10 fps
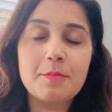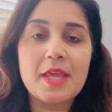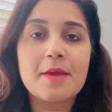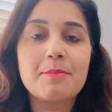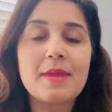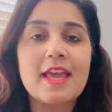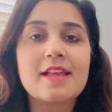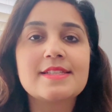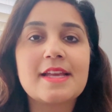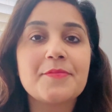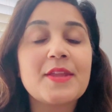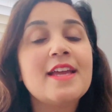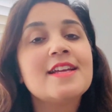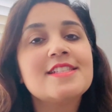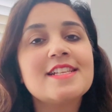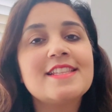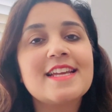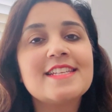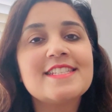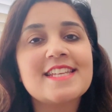PMP exam. Till
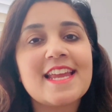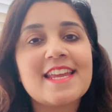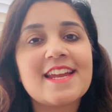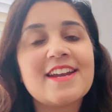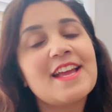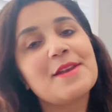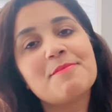then, take care and